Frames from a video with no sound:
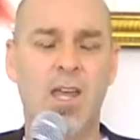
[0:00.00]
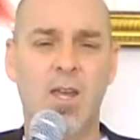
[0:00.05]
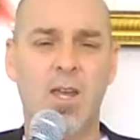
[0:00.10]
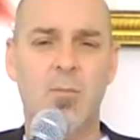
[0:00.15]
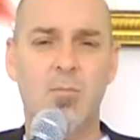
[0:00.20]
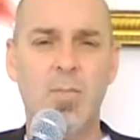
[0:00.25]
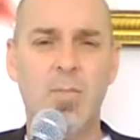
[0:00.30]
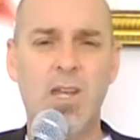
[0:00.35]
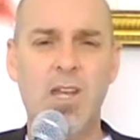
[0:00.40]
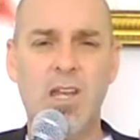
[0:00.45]

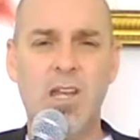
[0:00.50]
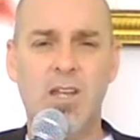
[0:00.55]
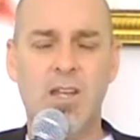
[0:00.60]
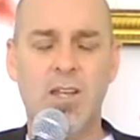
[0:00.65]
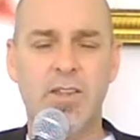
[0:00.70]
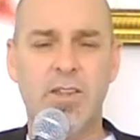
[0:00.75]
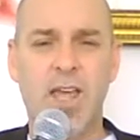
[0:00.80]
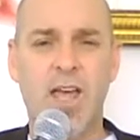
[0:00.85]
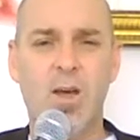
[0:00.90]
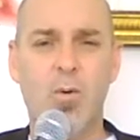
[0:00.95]
And
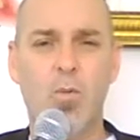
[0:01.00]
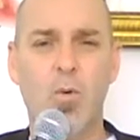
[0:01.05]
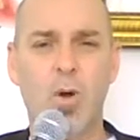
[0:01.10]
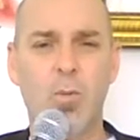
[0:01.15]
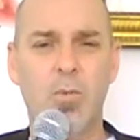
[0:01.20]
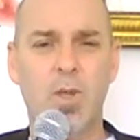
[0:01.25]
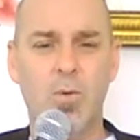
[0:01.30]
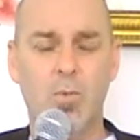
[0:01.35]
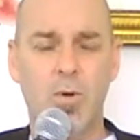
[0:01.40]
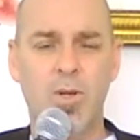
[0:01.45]
immediately that
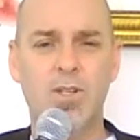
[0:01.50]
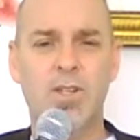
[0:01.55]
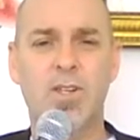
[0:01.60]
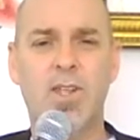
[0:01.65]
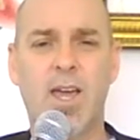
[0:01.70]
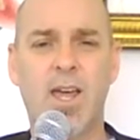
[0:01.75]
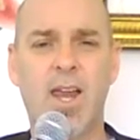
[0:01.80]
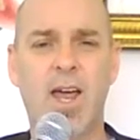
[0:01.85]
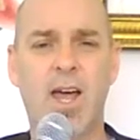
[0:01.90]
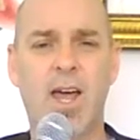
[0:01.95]
woman went
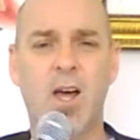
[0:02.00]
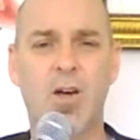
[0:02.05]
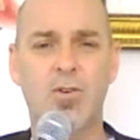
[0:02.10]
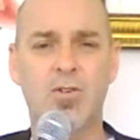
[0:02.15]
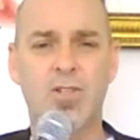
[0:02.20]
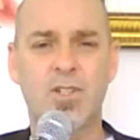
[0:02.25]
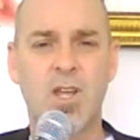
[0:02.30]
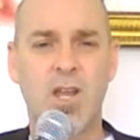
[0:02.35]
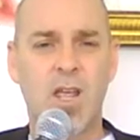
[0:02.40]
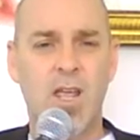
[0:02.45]
to that
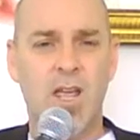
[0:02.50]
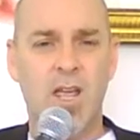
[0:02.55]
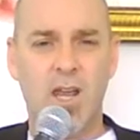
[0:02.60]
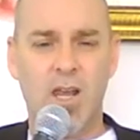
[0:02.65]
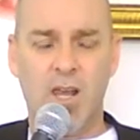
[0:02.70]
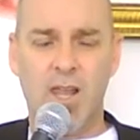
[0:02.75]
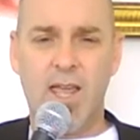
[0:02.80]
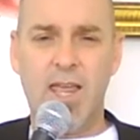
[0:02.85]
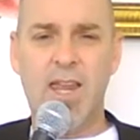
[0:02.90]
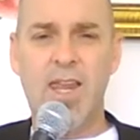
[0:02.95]
house
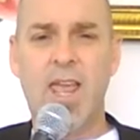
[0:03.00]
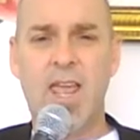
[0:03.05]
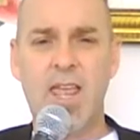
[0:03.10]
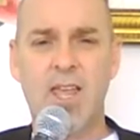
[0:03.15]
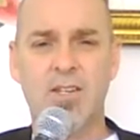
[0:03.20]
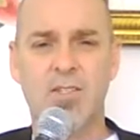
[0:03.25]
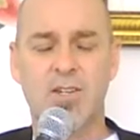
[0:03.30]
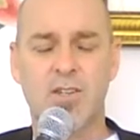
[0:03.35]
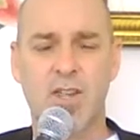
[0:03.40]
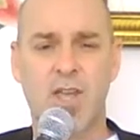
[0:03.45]
and laid
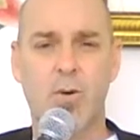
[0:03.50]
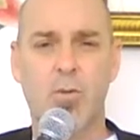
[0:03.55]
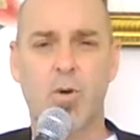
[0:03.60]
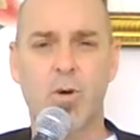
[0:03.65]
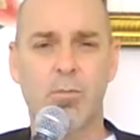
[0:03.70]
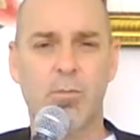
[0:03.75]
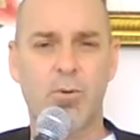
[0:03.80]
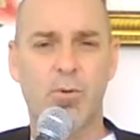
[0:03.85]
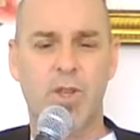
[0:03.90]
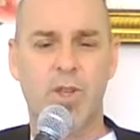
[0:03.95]
hands on that
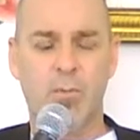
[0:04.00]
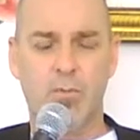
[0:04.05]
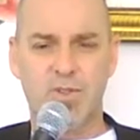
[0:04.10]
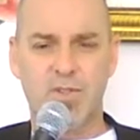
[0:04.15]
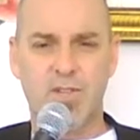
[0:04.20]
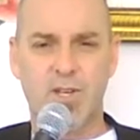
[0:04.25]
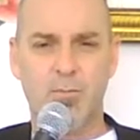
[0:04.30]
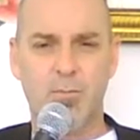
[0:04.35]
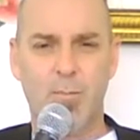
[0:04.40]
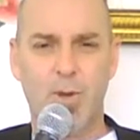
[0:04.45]
woman that
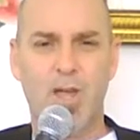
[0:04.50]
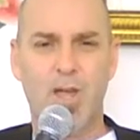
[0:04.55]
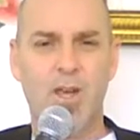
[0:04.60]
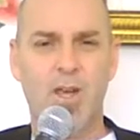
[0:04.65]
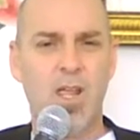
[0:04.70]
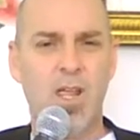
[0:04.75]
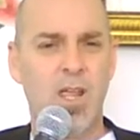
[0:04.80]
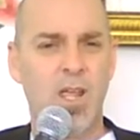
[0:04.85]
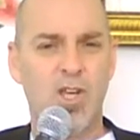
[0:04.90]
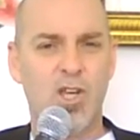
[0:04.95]
was in
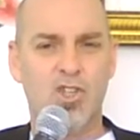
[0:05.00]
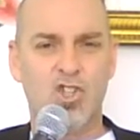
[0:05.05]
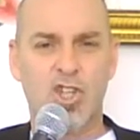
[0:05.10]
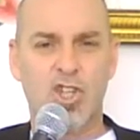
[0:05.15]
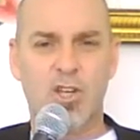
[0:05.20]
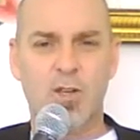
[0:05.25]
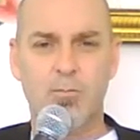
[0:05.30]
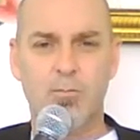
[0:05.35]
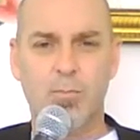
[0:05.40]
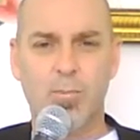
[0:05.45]
bed, and
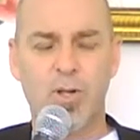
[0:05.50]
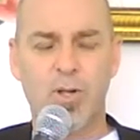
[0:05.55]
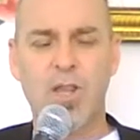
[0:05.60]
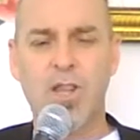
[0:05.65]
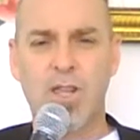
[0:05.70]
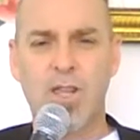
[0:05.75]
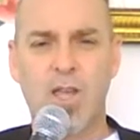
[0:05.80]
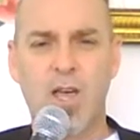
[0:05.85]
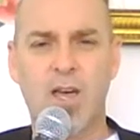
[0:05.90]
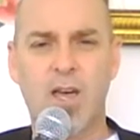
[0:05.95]
she
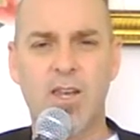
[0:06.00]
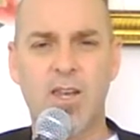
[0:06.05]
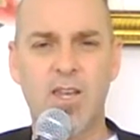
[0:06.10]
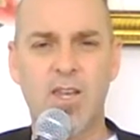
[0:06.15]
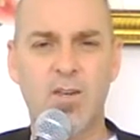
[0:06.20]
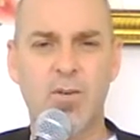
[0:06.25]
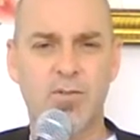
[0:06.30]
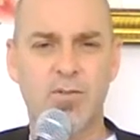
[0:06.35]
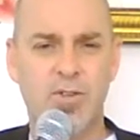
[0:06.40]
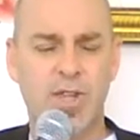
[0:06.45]
completely got
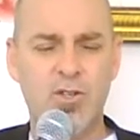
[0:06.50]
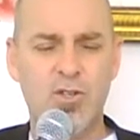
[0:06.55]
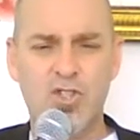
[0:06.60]
healed.